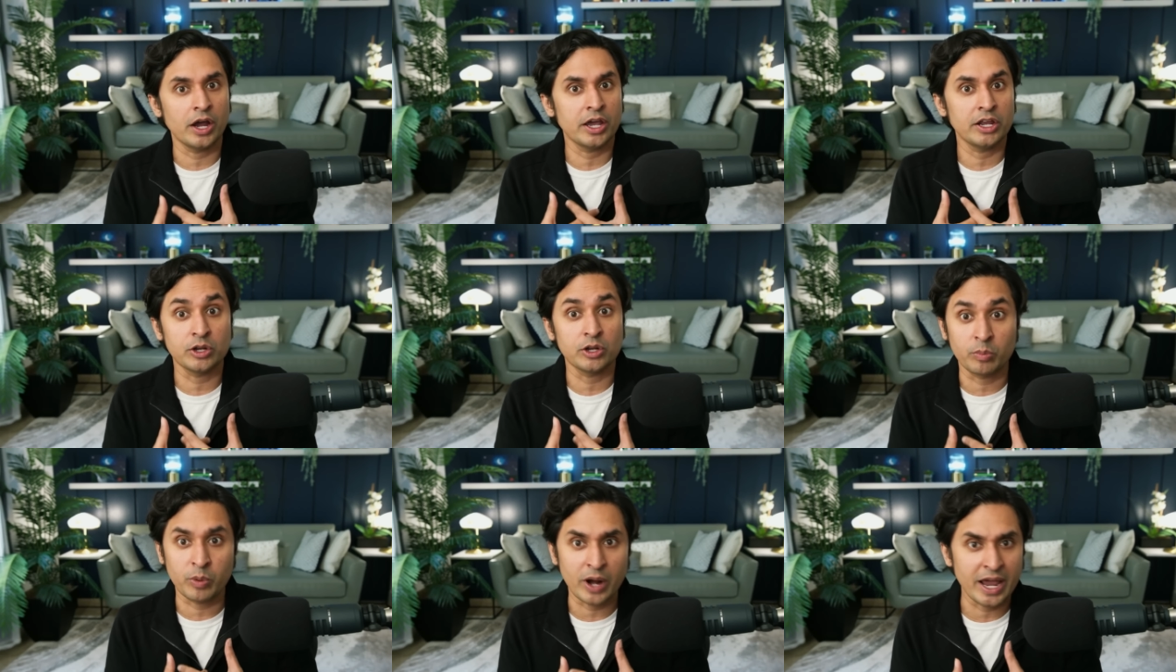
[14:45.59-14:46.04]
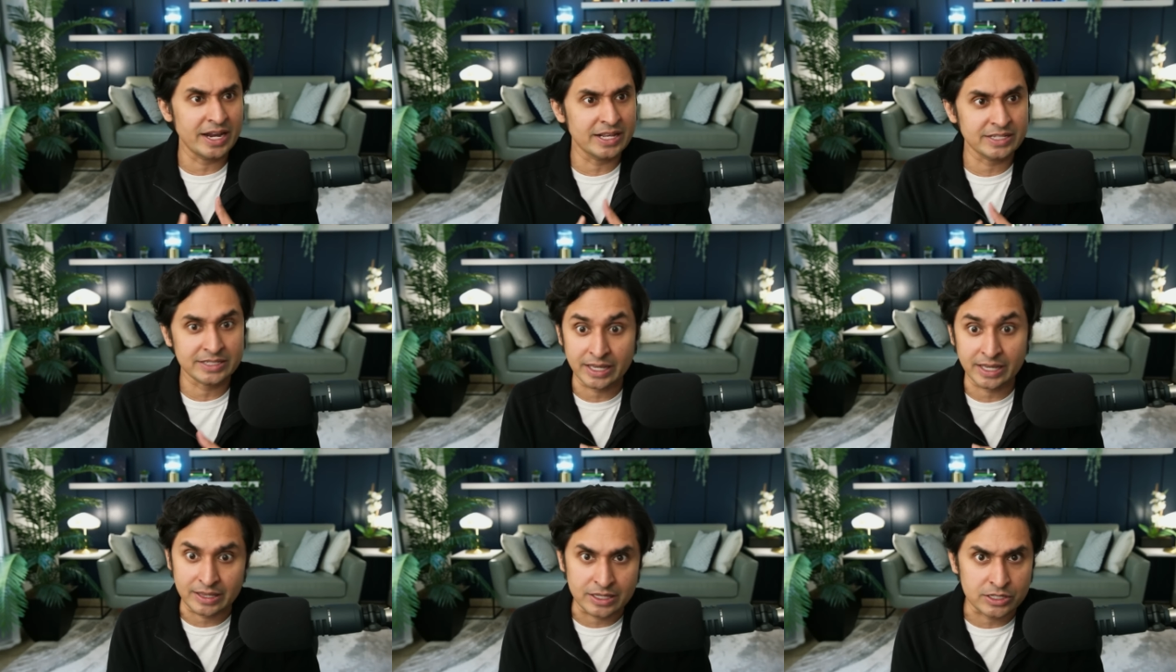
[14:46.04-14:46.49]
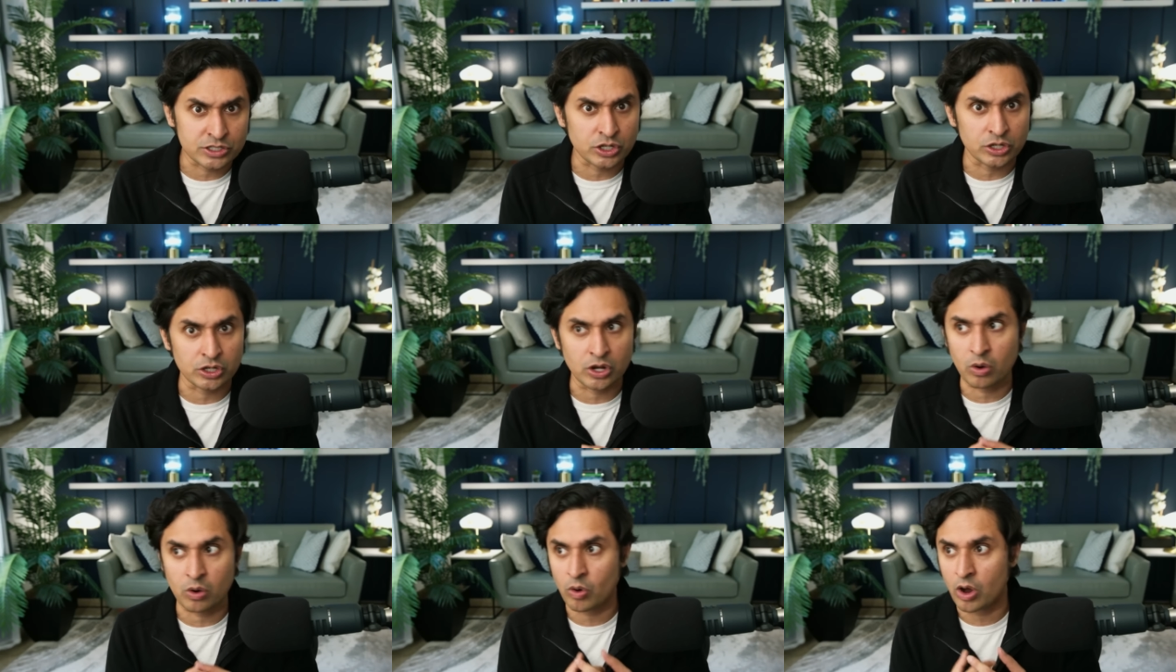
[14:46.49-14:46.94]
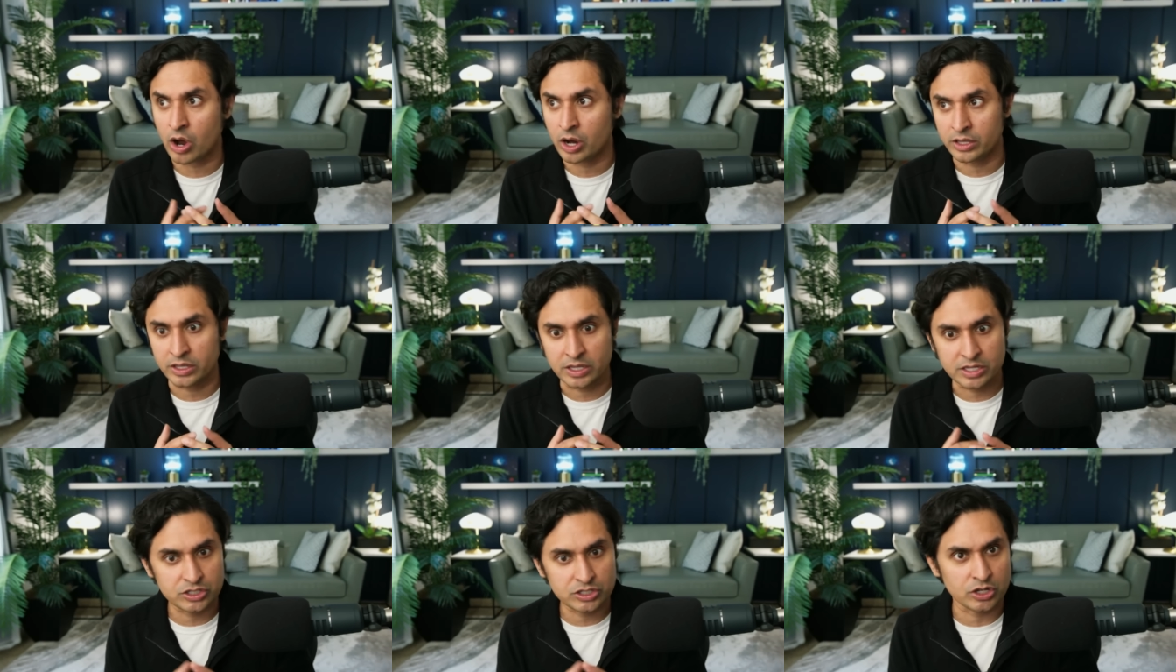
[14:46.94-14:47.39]
and your brain is like, this could go wrong,
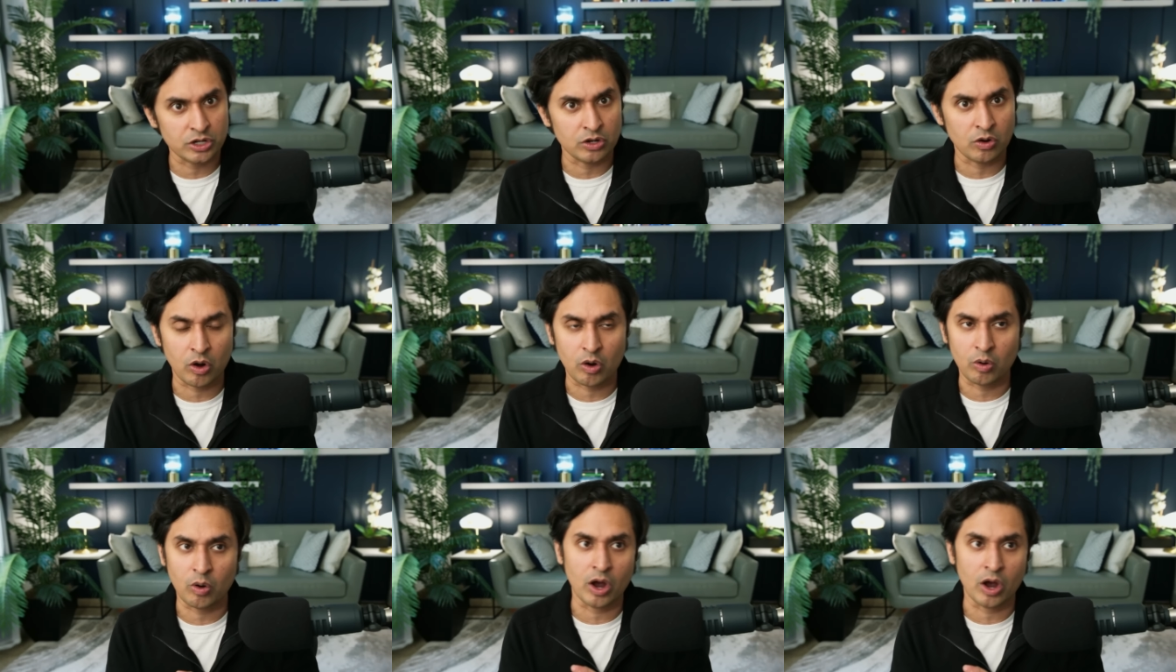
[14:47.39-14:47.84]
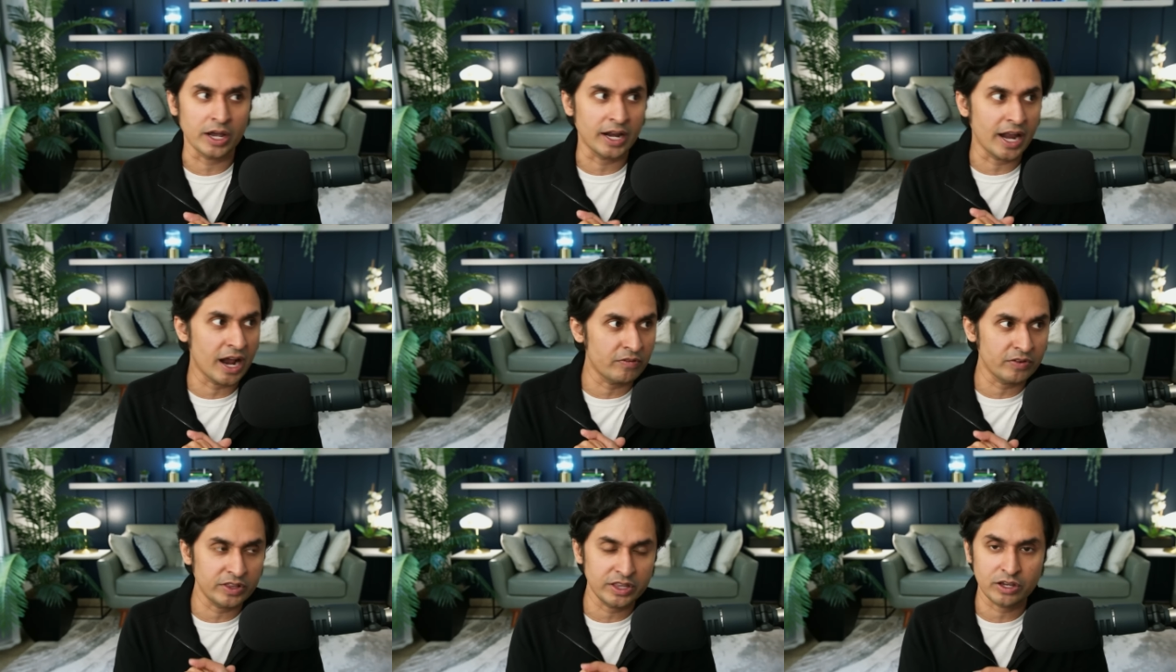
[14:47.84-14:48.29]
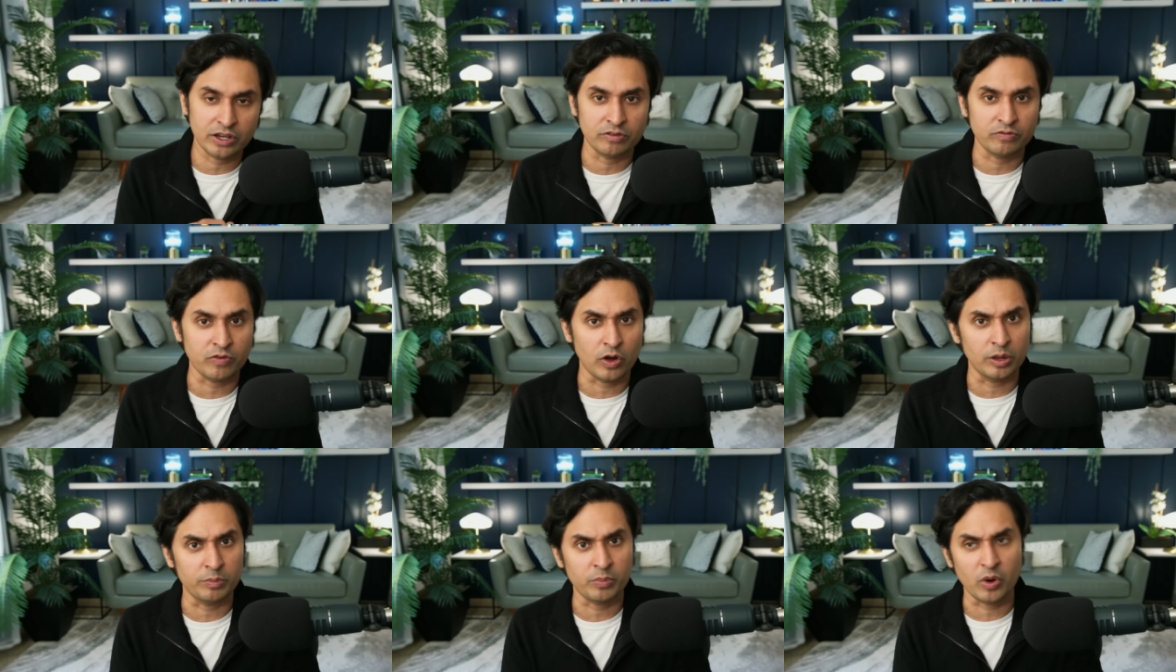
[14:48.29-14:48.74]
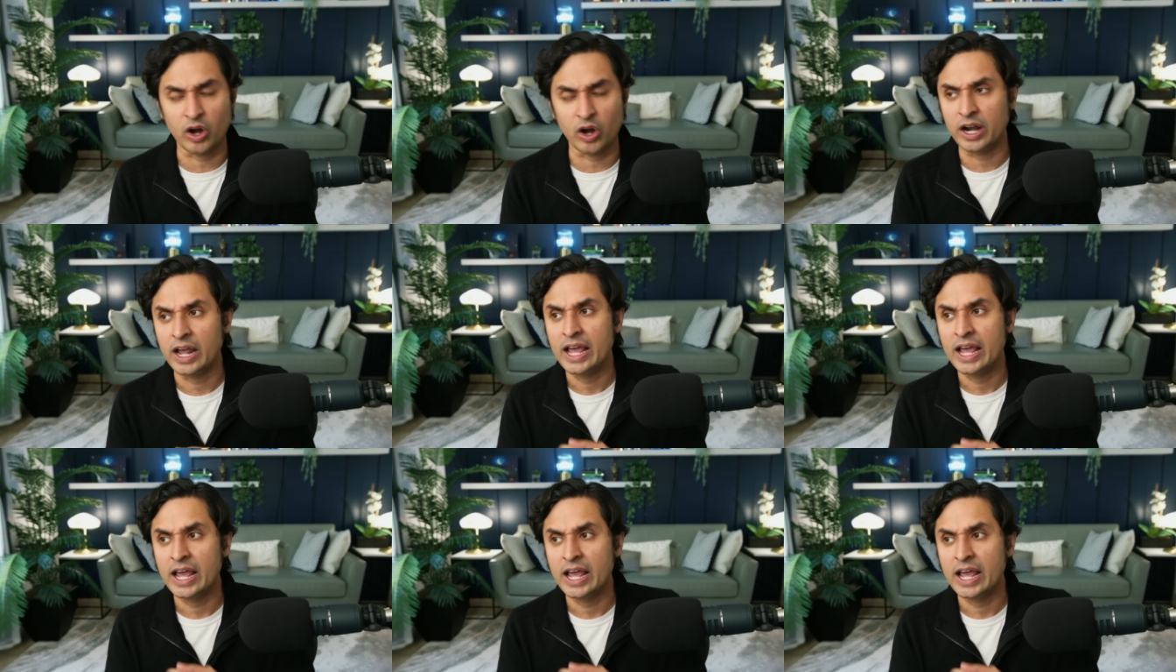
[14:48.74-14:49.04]
and this could go wrong, and everything could fall apart.